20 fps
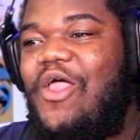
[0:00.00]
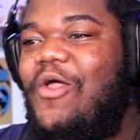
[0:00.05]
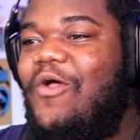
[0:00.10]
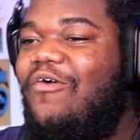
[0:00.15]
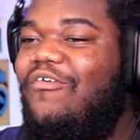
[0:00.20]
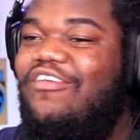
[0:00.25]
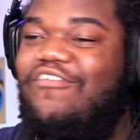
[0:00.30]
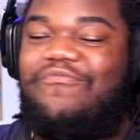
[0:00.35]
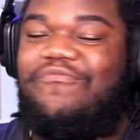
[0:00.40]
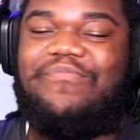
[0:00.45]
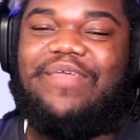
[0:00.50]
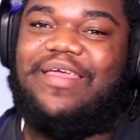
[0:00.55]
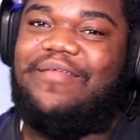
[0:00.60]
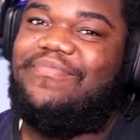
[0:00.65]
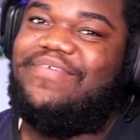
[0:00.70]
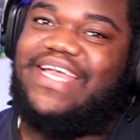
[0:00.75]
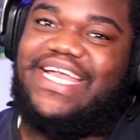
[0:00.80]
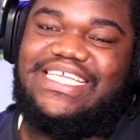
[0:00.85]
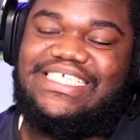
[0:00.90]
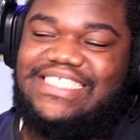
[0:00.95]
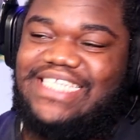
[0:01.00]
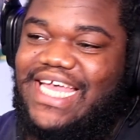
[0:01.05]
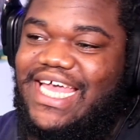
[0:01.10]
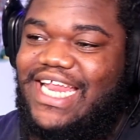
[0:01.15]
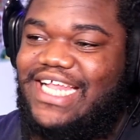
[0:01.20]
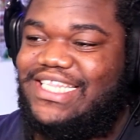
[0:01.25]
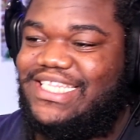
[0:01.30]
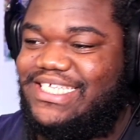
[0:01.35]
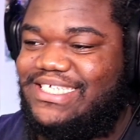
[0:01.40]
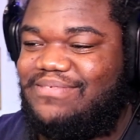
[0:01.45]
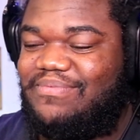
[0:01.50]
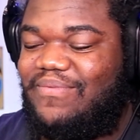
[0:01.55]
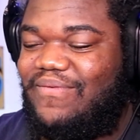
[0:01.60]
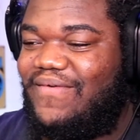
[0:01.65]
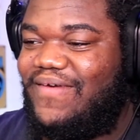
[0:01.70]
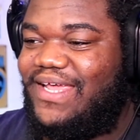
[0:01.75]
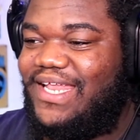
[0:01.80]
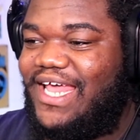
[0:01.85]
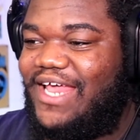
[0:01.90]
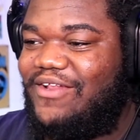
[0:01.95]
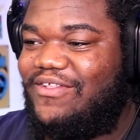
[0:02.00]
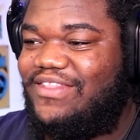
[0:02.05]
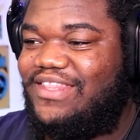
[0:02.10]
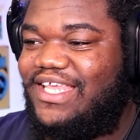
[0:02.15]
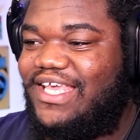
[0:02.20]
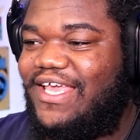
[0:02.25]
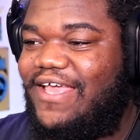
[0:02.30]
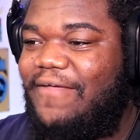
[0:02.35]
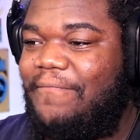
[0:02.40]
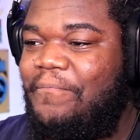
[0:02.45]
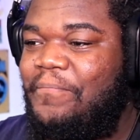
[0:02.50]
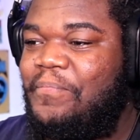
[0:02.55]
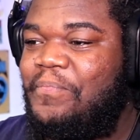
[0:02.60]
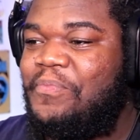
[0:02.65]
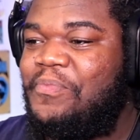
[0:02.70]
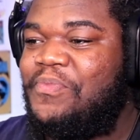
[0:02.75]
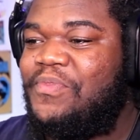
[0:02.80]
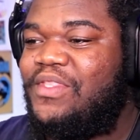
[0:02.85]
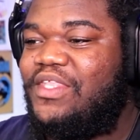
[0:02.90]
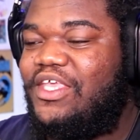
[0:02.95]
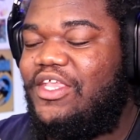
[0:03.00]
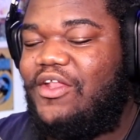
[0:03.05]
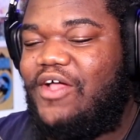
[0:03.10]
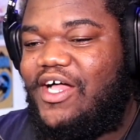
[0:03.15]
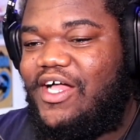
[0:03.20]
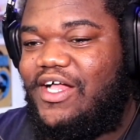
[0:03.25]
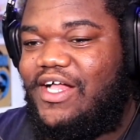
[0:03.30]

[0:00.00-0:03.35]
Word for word: We've been past that at this point. I don't think you know.